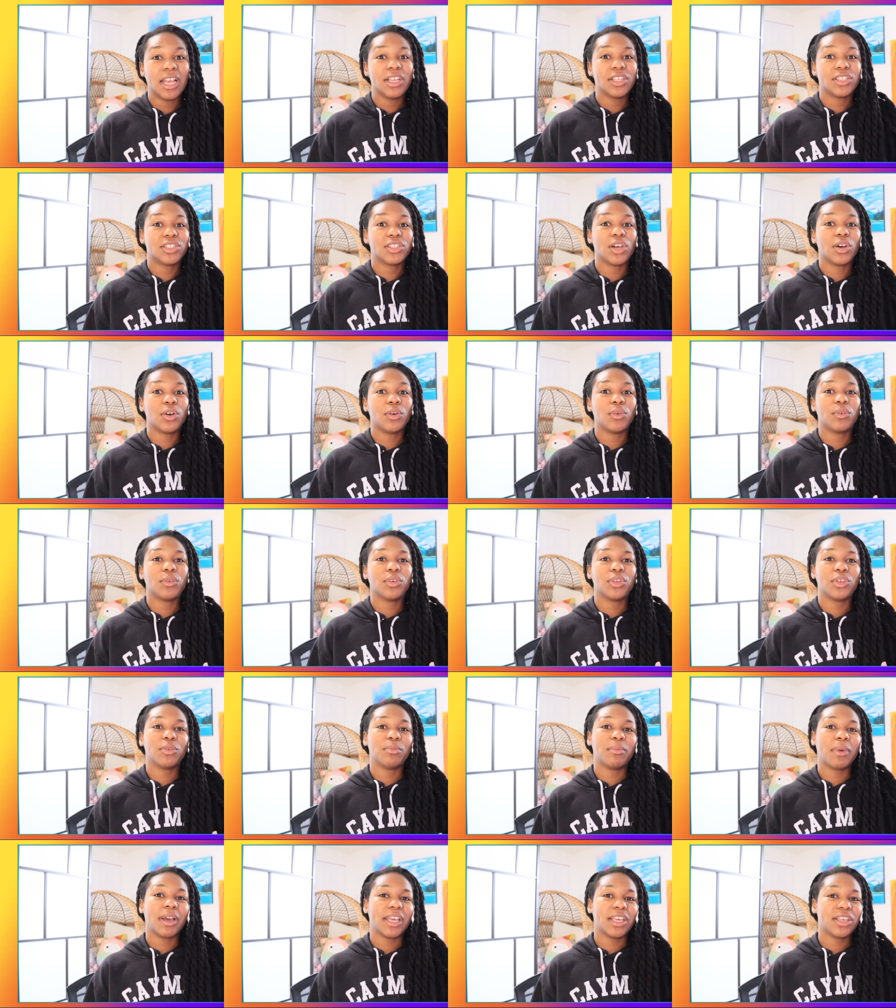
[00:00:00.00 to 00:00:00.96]
So
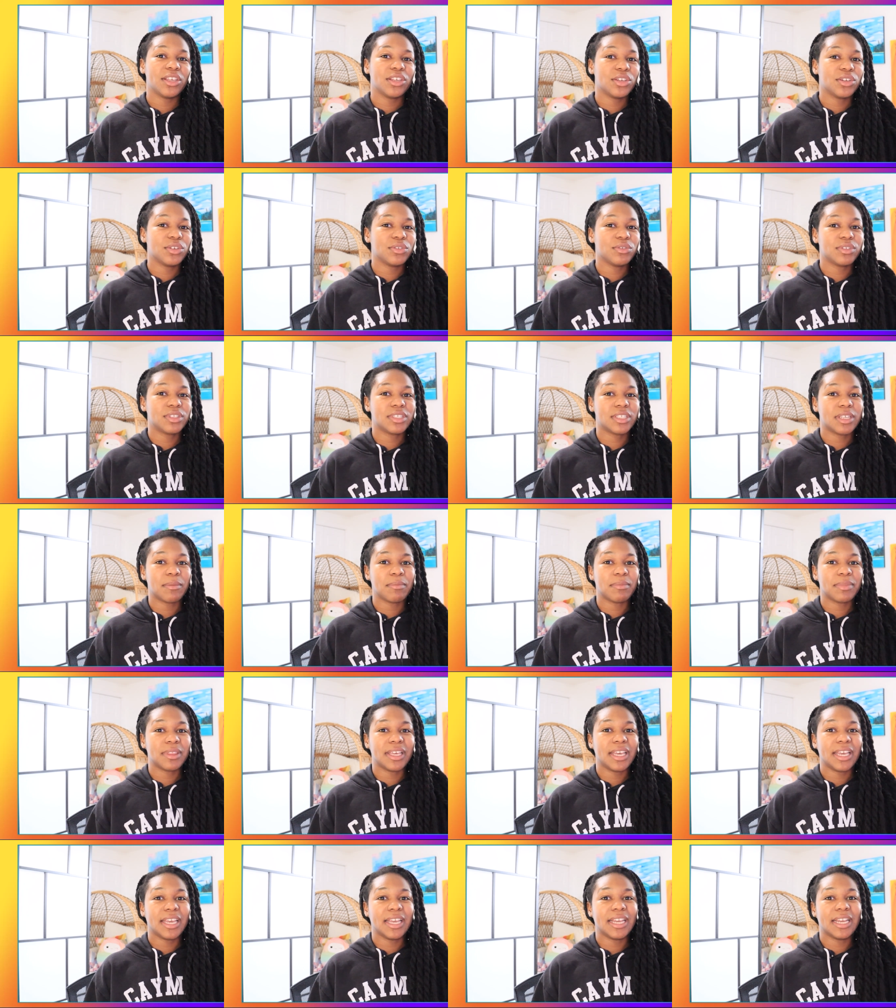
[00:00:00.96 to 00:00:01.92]
you might use
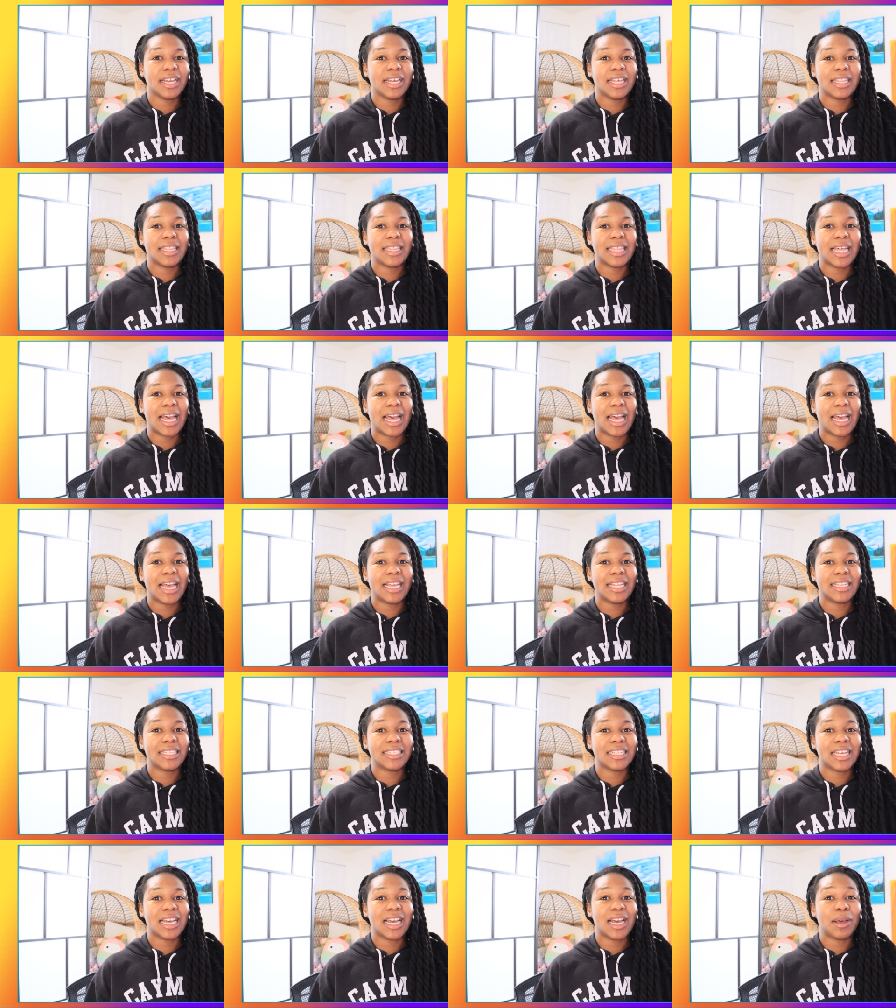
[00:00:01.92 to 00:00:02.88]
something
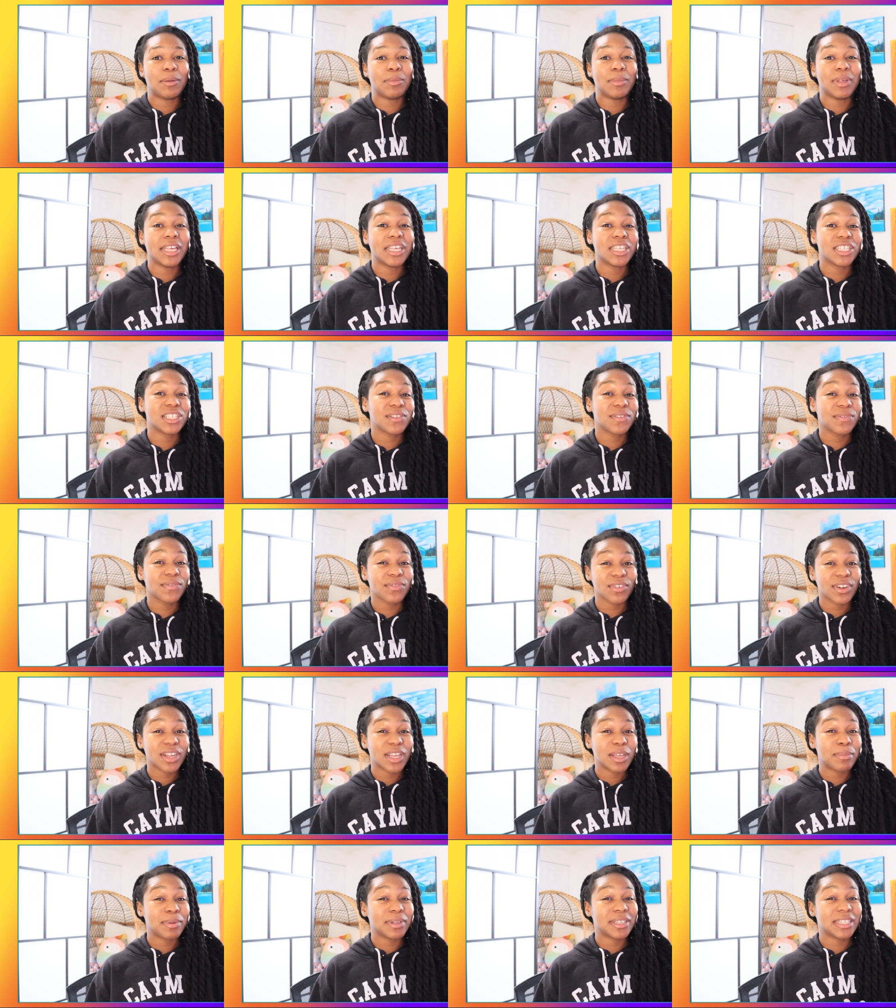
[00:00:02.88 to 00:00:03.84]
that is
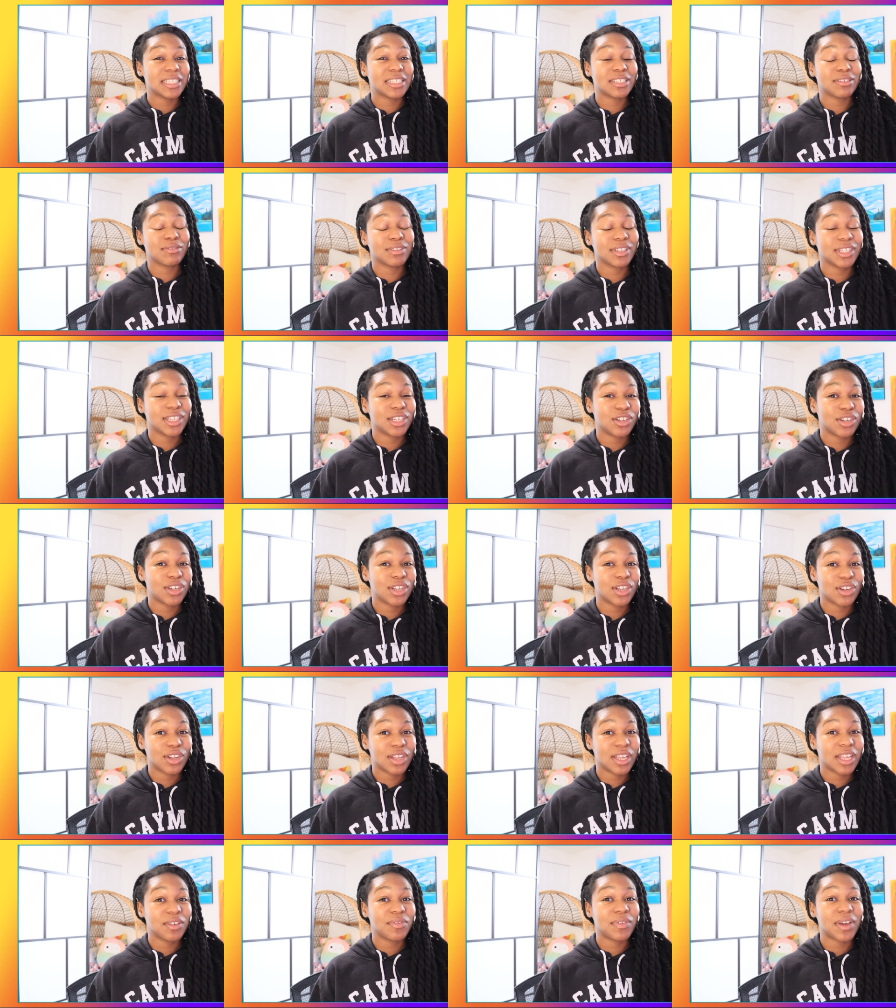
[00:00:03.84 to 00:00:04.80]
free but doesn't really
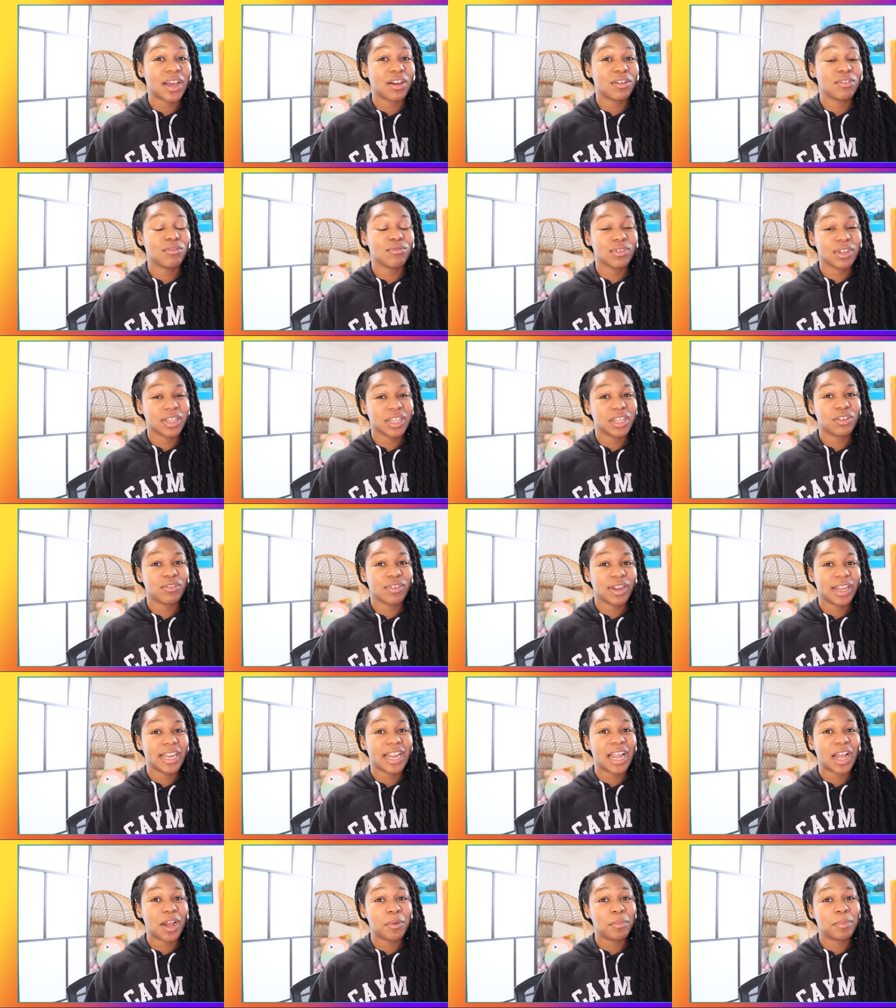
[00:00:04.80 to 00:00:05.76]
give out really
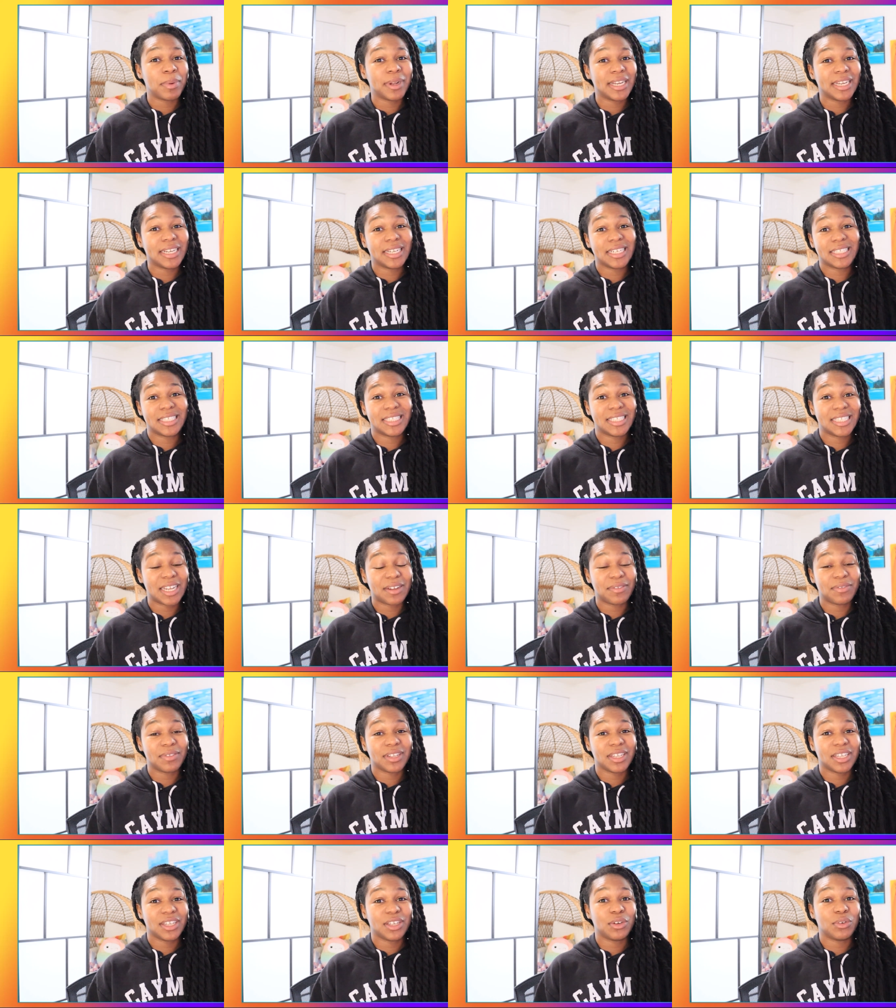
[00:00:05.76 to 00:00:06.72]
great output, and it's
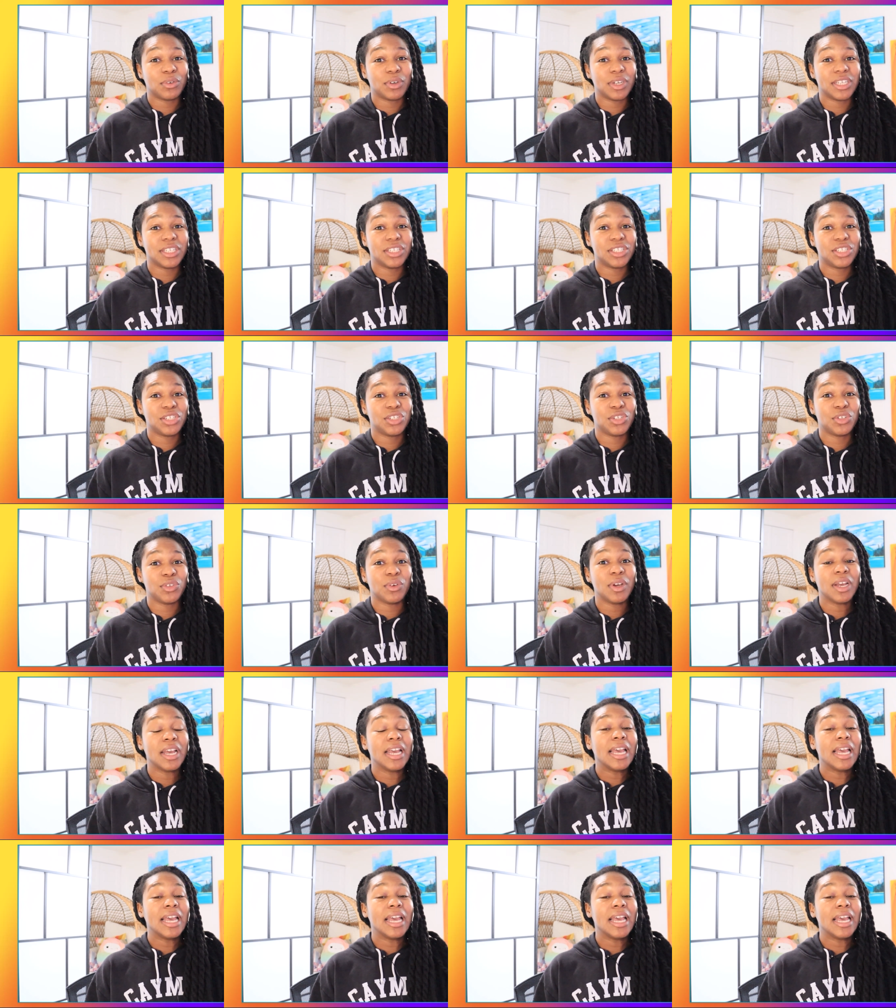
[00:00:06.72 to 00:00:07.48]
definitely going to